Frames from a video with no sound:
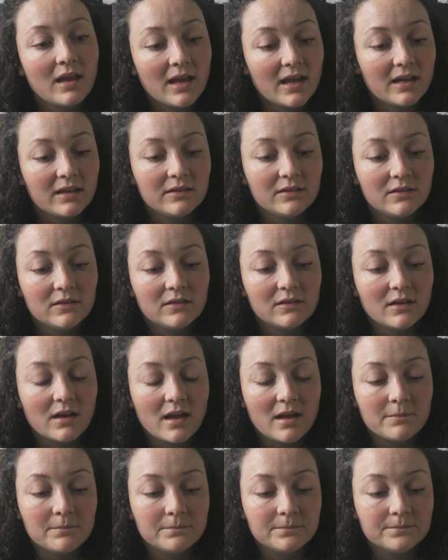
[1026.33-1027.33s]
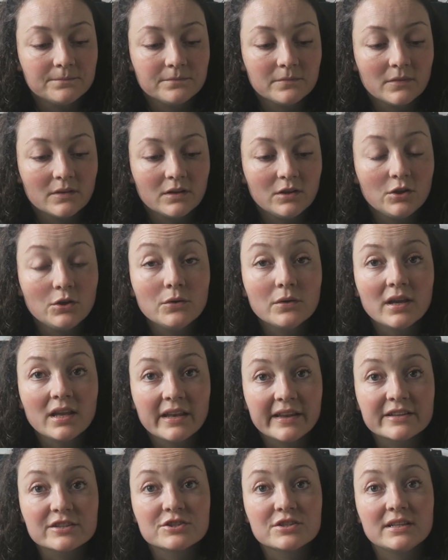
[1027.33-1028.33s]
And you
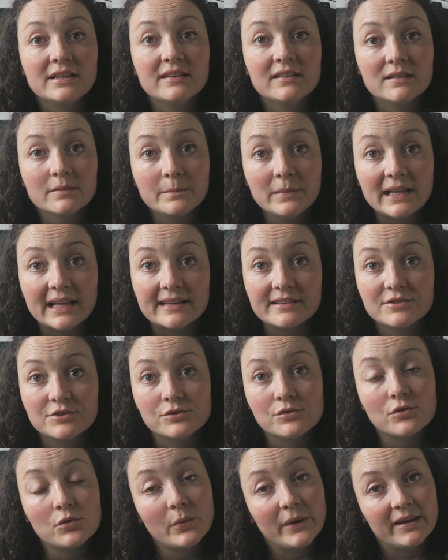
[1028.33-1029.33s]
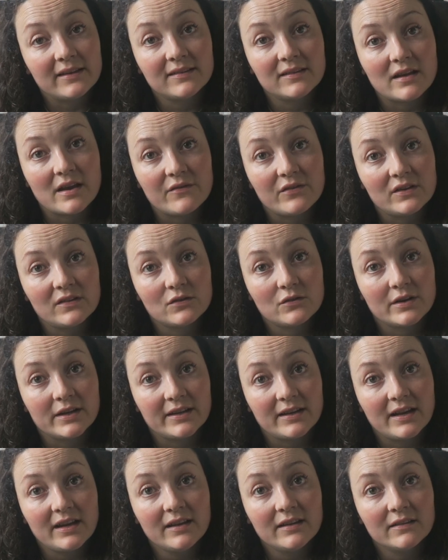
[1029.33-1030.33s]
can actually split your quick service
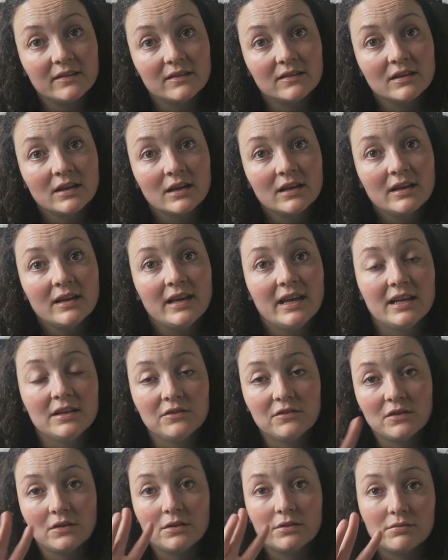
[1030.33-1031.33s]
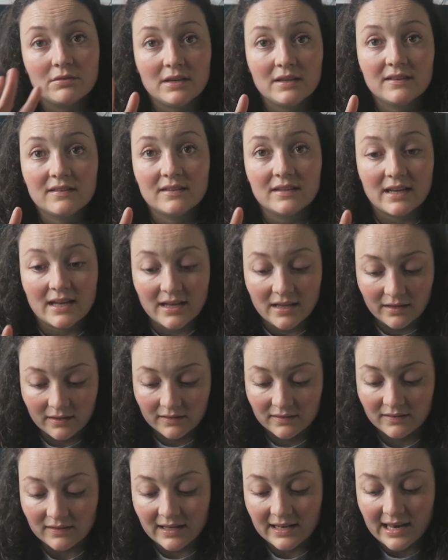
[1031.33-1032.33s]
credits into 3
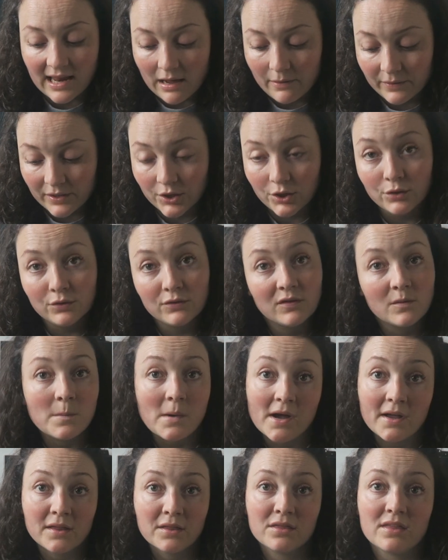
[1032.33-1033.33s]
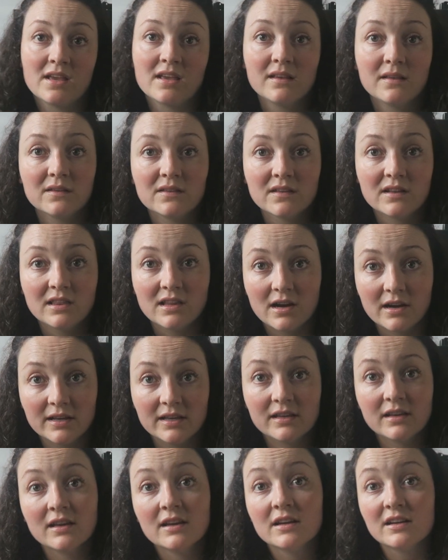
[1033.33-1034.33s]
snacks, allowing you to buy things
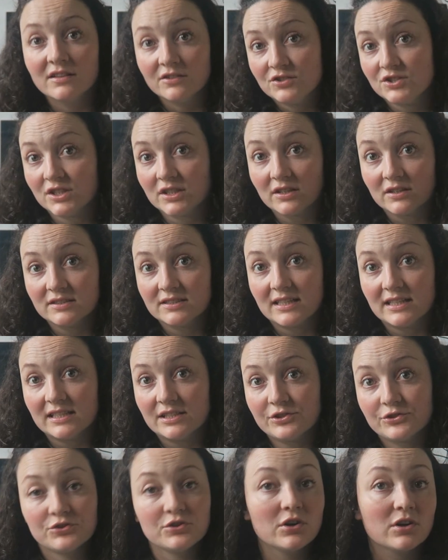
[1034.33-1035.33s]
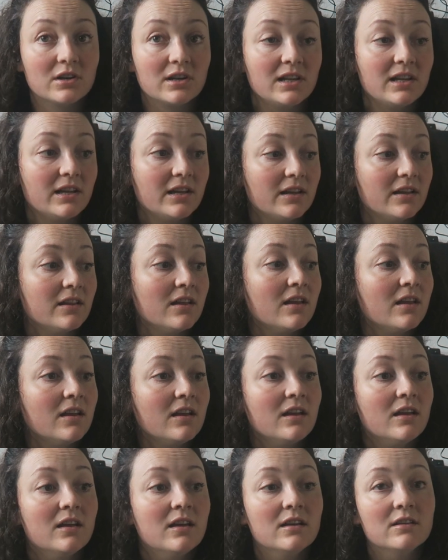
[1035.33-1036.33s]
like Ghirardelli's chocolate,
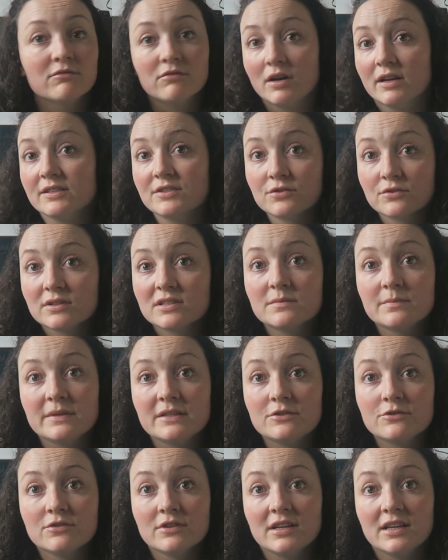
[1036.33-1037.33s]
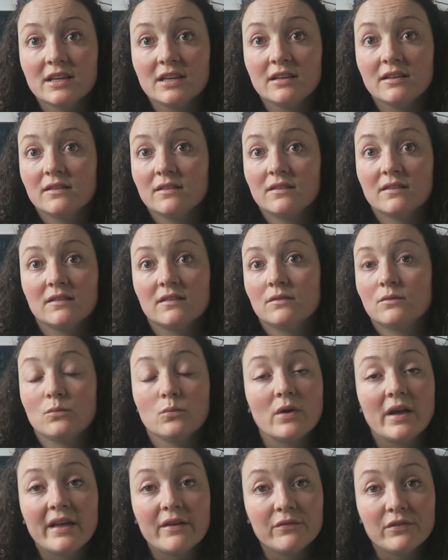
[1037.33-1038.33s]
Rice Krispie treats,
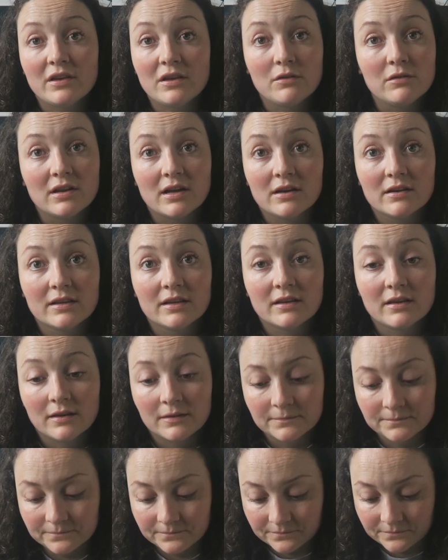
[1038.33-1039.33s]
whatever you like.